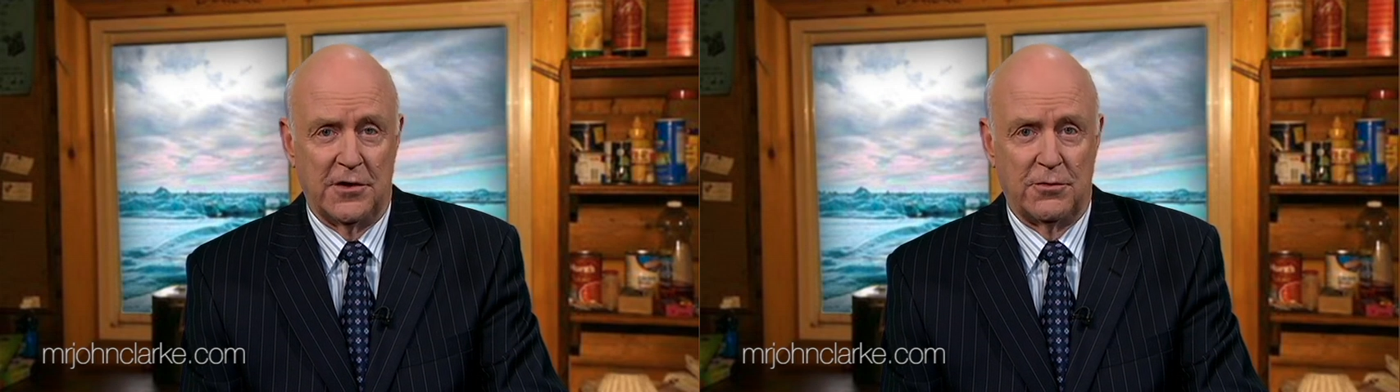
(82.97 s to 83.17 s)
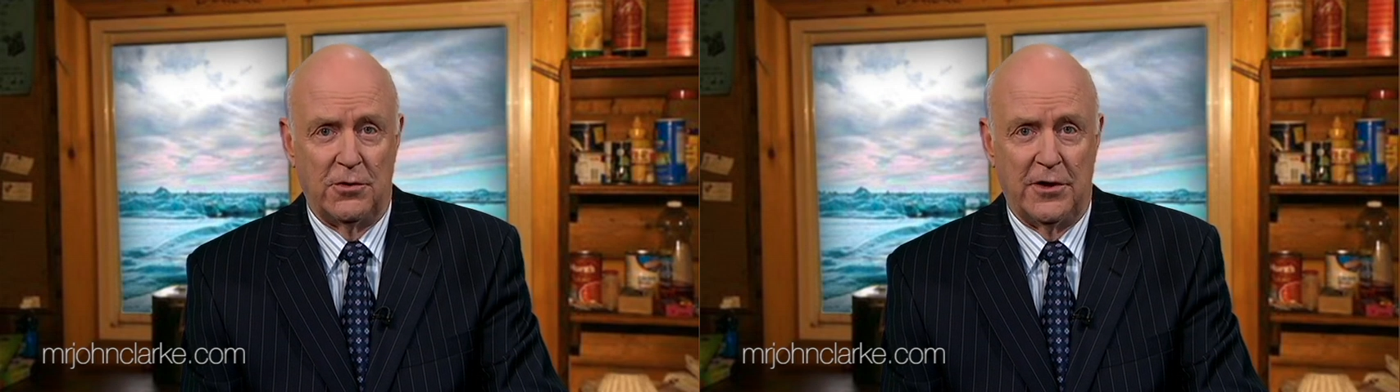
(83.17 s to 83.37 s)

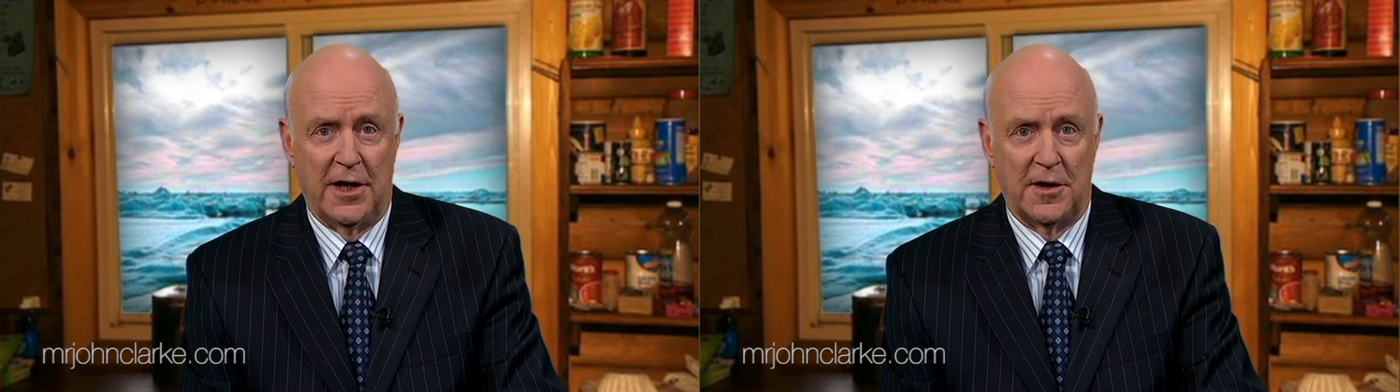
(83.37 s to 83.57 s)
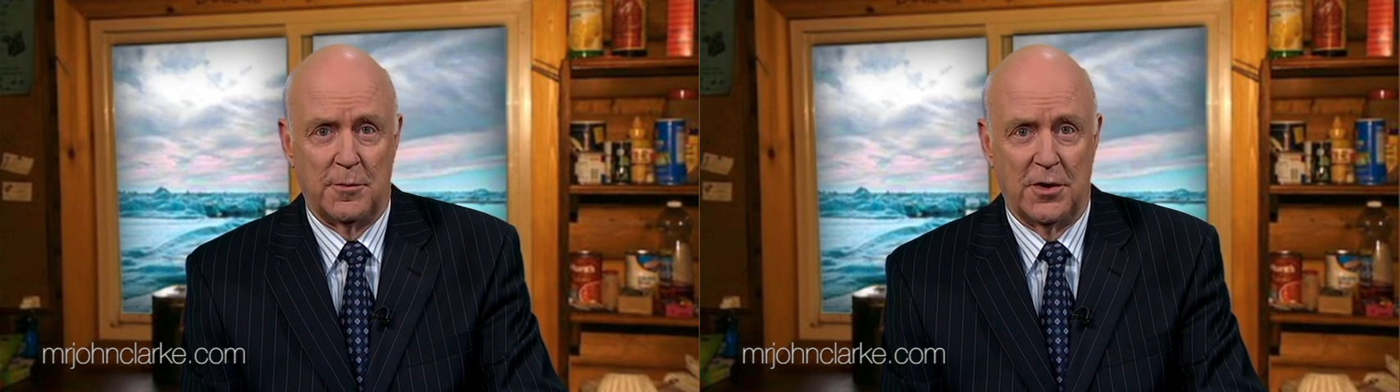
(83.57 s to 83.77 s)
has ruled
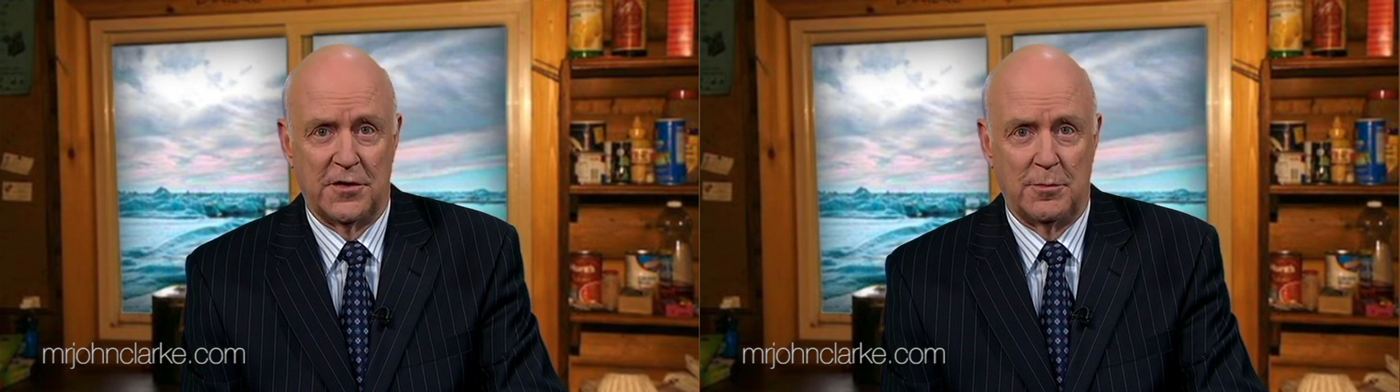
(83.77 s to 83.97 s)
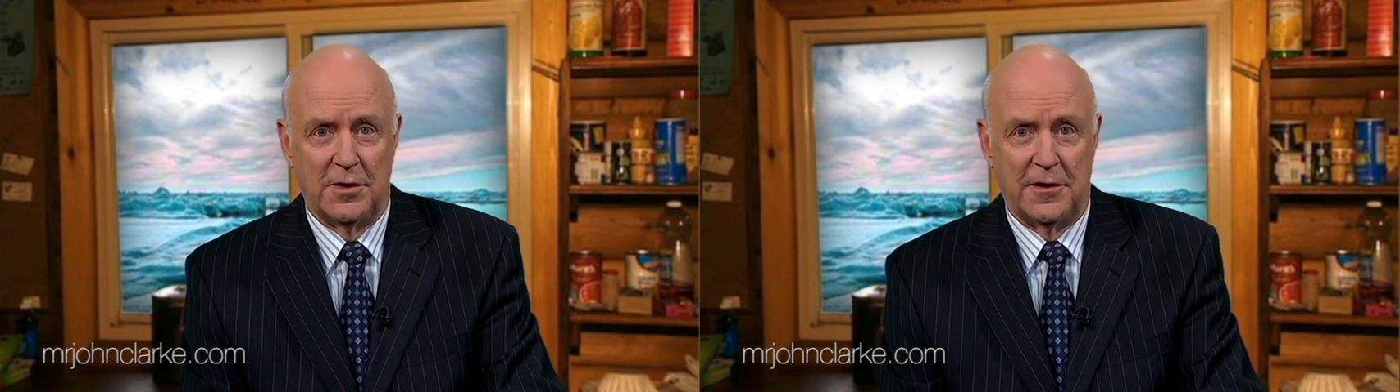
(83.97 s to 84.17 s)
out the
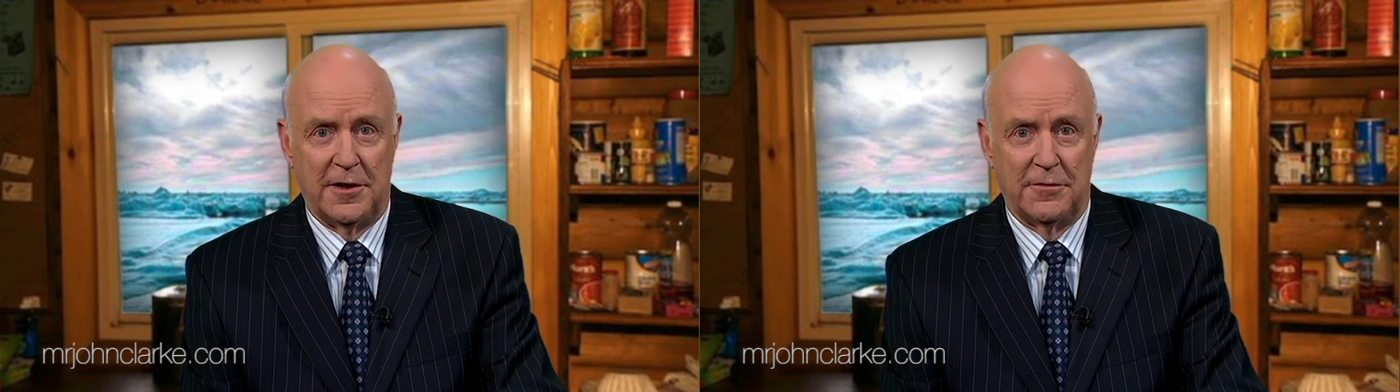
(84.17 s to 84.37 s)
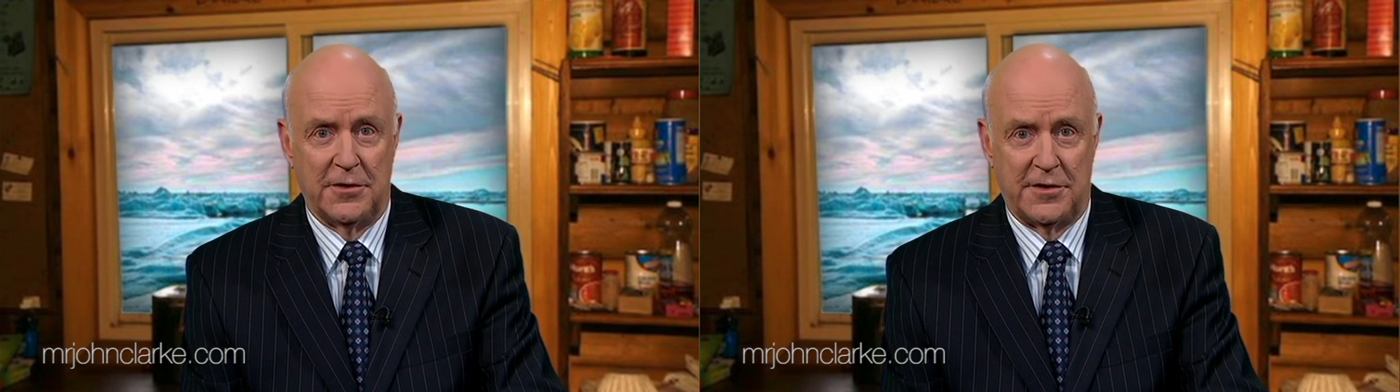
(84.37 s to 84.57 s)

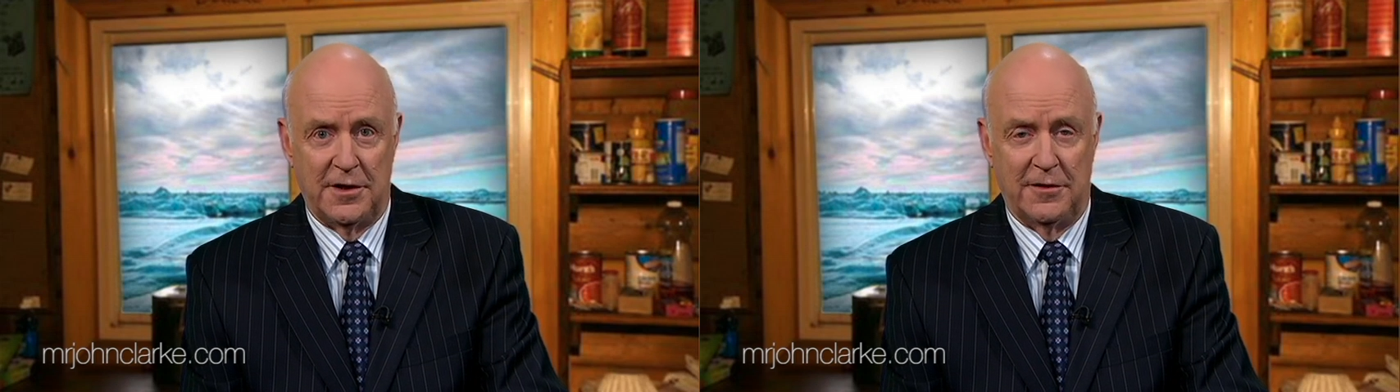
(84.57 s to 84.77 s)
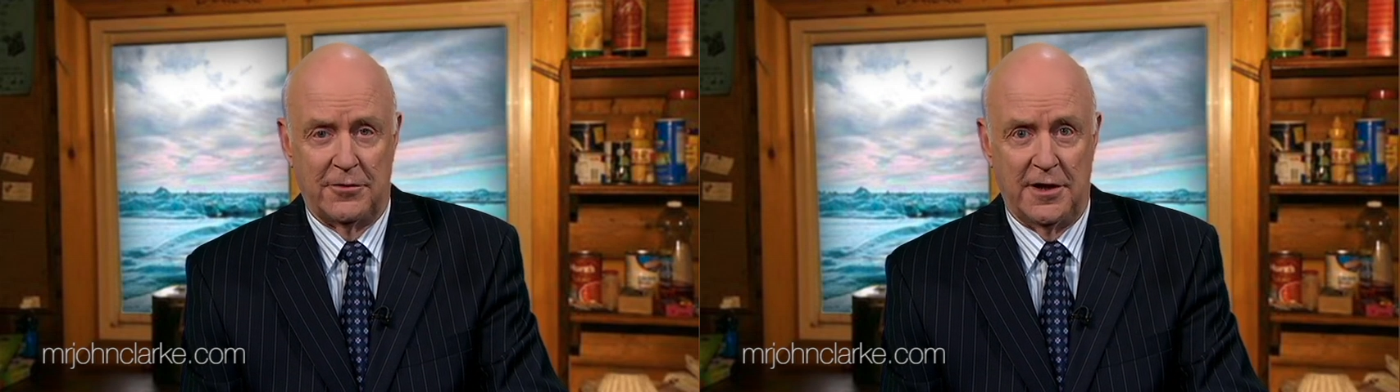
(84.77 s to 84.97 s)
possibility of this
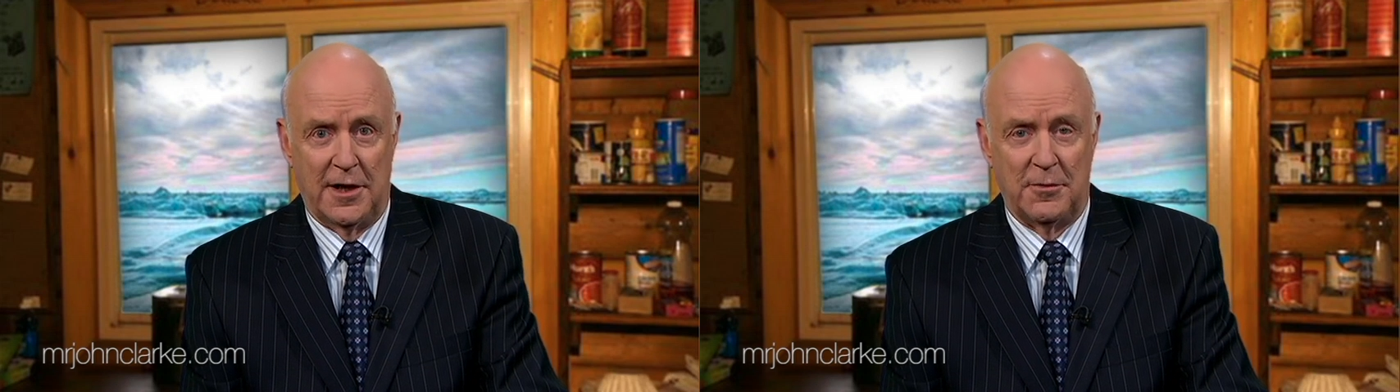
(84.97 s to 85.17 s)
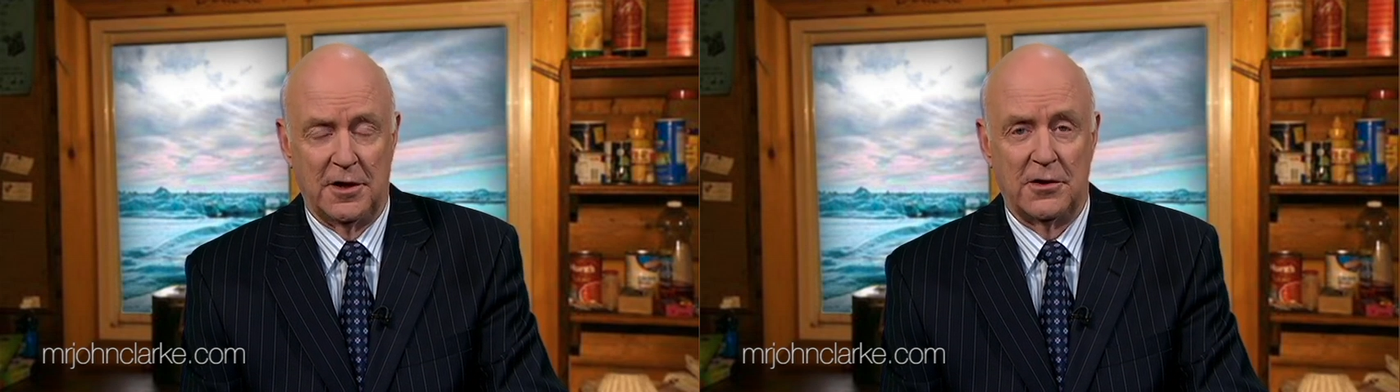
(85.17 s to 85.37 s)
delivery
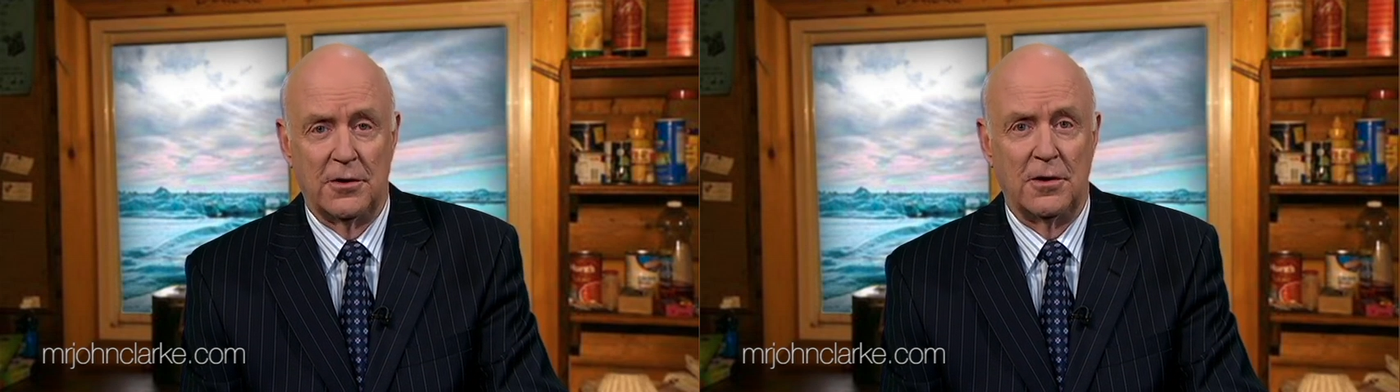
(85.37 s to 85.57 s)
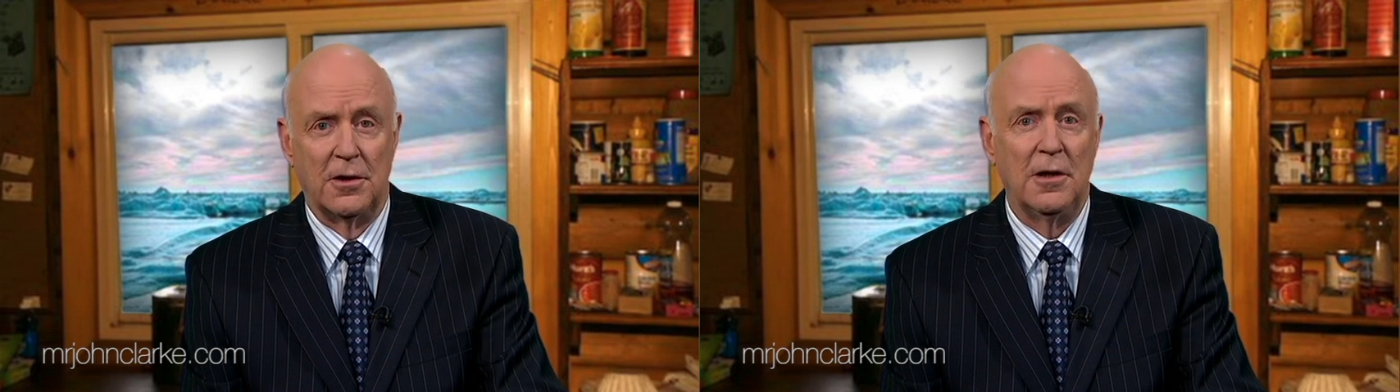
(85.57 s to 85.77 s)
happening at
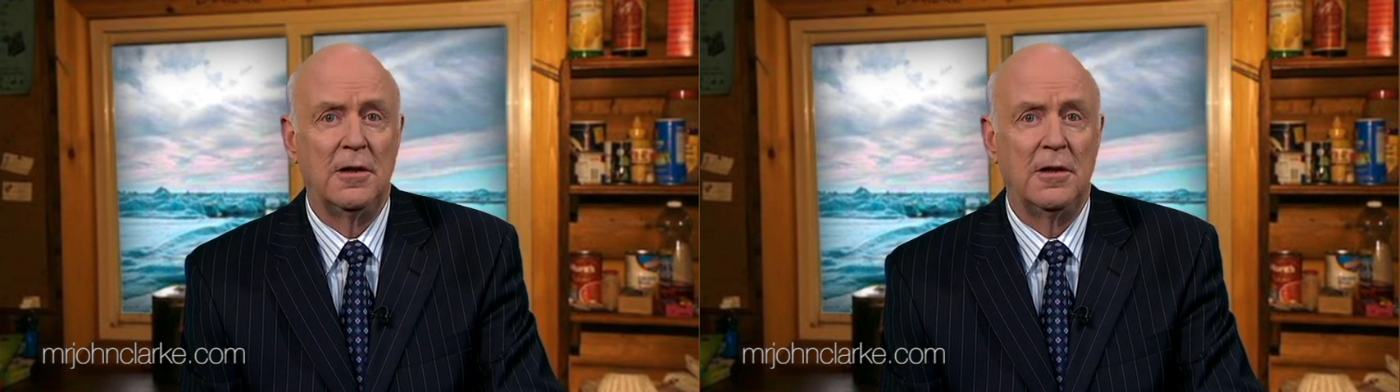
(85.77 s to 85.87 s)
all.